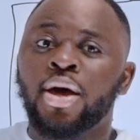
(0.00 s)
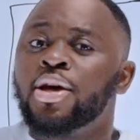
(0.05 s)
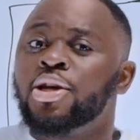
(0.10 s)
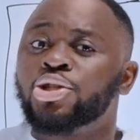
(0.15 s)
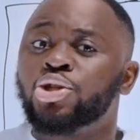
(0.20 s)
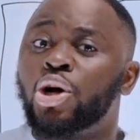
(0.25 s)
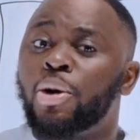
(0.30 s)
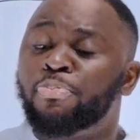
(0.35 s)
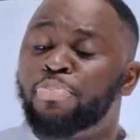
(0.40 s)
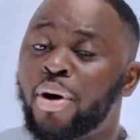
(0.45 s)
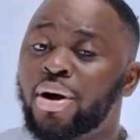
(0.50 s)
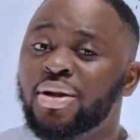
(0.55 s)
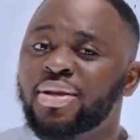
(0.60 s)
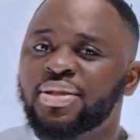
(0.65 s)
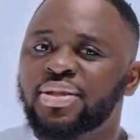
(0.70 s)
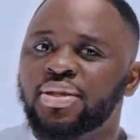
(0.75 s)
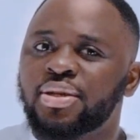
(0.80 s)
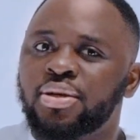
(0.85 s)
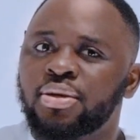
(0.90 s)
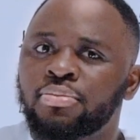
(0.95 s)
So a
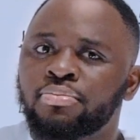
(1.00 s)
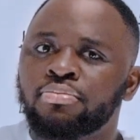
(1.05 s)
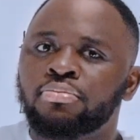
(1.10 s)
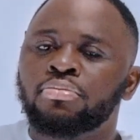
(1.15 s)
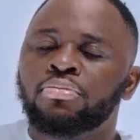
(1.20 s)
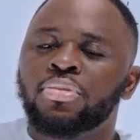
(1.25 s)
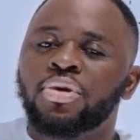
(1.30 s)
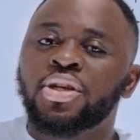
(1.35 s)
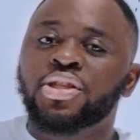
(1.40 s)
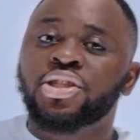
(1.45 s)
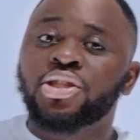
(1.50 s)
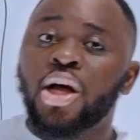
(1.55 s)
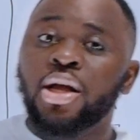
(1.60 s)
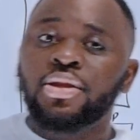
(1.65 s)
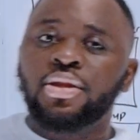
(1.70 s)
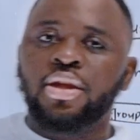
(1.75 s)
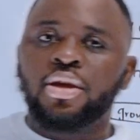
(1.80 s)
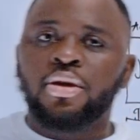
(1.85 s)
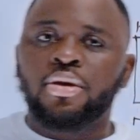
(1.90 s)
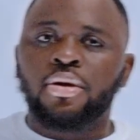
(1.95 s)
policy is
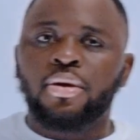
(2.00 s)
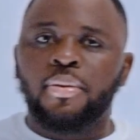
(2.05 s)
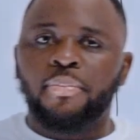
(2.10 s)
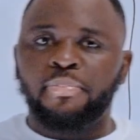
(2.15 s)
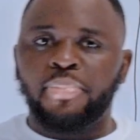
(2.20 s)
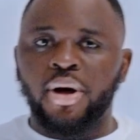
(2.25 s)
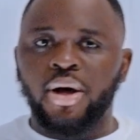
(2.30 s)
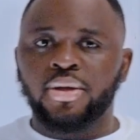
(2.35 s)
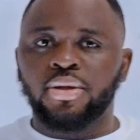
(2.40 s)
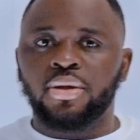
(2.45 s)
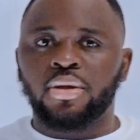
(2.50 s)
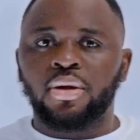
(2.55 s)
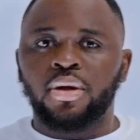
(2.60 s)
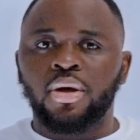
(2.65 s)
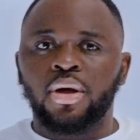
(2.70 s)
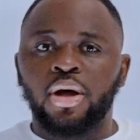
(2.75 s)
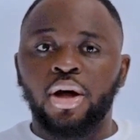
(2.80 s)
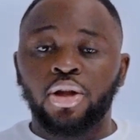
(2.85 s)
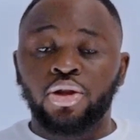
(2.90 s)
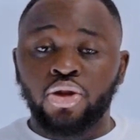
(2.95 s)
nothing but
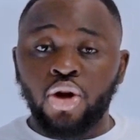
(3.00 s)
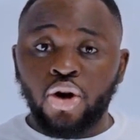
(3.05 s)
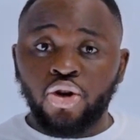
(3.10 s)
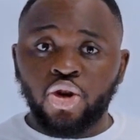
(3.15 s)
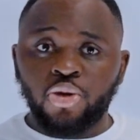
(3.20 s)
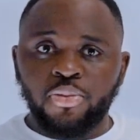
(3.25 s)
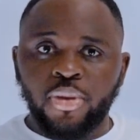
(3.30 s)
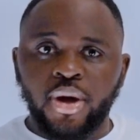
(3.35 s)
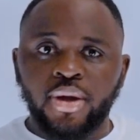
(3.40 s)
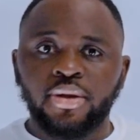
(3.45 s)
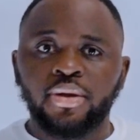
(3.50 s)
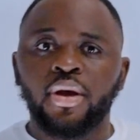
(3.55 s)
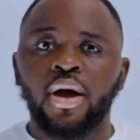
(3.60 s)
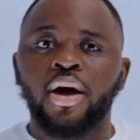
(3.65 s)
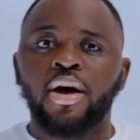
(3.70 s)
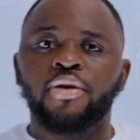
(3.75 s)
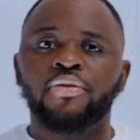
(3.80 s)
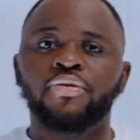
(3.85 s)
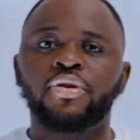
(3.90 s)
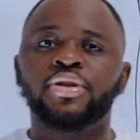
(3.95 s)
a document
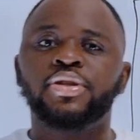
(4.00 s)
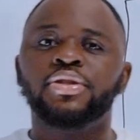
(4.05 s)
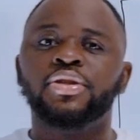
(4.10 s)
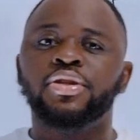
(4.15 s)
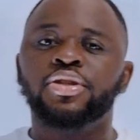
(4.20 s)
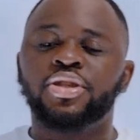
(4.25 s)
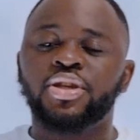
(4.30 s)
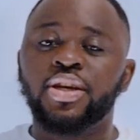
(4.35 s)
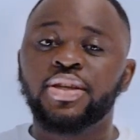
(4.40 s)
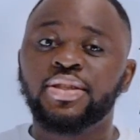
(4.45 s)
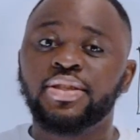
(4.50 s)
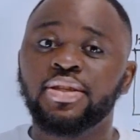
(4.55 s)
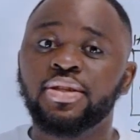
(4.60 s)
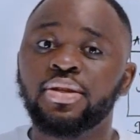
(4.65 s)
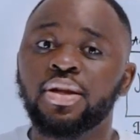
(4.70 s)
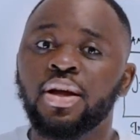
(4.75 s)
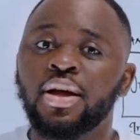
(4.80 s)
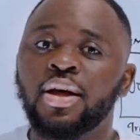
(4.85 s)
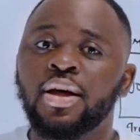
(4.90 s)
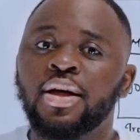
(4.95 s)
written in
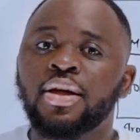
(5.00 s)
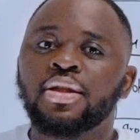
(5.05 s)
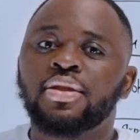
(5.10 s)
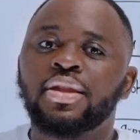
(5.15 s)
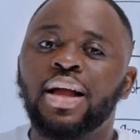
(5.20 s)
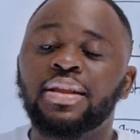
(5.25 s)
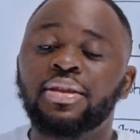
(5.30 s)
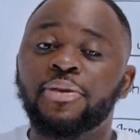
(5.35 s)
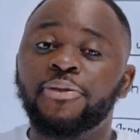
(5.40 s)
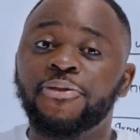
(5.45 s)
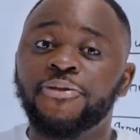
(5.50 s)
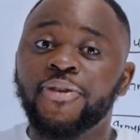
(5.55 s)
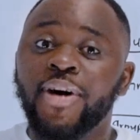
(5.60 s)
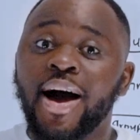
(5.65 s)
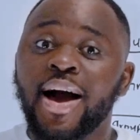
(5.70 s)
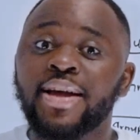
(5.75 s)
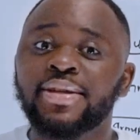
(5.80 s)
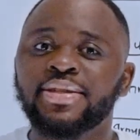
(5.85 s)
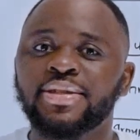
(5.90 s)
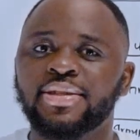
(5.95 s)
JSON that
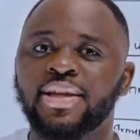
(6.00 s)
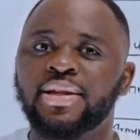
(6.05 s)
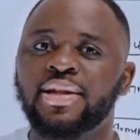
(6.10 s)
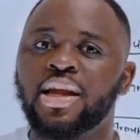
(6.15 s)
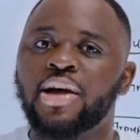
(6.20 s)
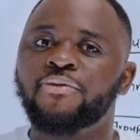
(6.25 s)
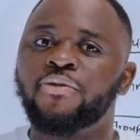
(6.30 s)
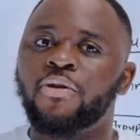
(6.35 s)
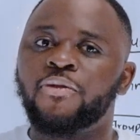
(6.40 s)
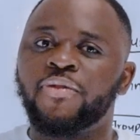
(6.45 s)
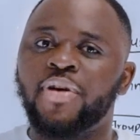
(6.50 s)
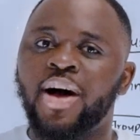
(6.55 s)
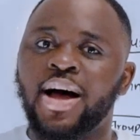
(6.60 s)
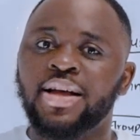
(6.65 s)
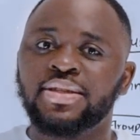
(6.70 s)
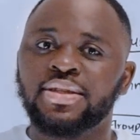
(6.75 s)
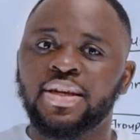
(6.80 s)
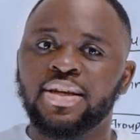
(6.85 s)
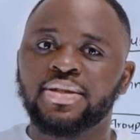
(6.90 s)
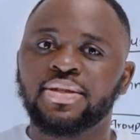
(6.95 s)
defines the level of
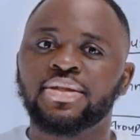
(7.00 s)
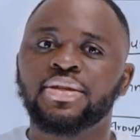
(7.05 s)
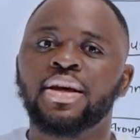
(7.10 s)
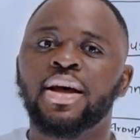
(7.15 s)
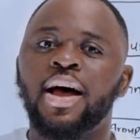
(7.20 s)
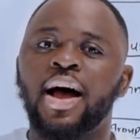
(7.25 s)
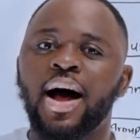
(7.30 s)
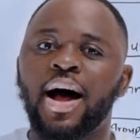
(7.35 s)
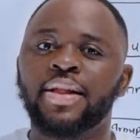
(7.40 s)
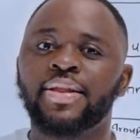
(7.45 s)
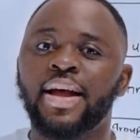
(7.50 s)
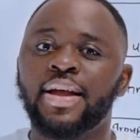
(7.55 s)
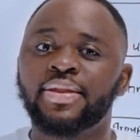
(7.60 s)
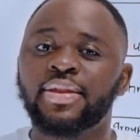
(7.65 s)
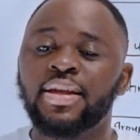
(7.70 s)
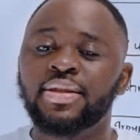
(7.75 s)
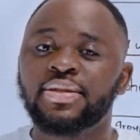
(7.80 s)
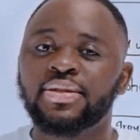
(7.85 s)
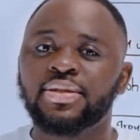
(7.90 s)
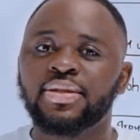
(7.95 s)
access an
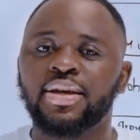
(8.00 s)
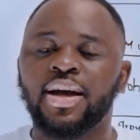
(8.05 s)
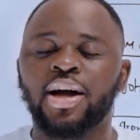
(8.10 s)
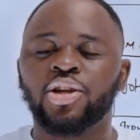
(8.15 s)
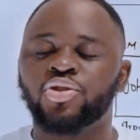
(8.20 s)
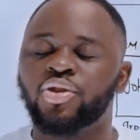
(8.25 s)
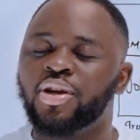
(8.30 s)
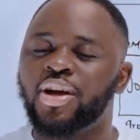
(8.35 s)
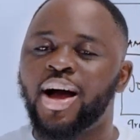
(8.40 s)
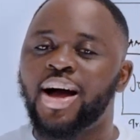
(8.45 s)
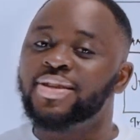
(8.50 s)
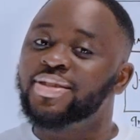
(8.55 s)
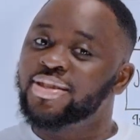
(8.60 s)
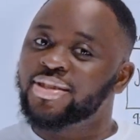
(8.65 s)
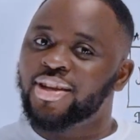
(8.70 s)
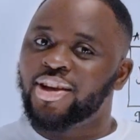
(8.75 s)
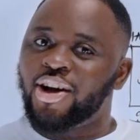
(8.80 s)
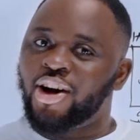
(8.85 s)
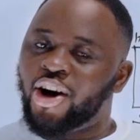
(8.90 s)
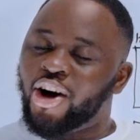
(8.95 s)
identity actually
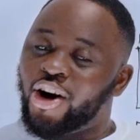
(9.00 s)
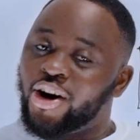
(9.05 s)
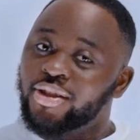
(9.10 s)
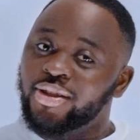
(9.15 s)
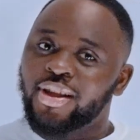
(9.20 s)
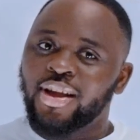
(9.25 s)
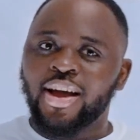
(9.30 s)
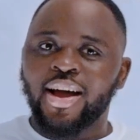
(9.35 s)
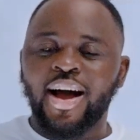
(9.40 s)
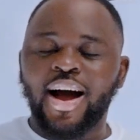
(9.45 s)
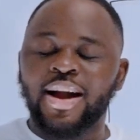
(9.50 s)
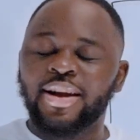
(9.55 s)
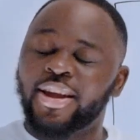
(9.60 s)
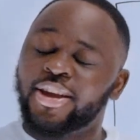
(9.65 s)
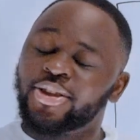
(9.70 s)
has on an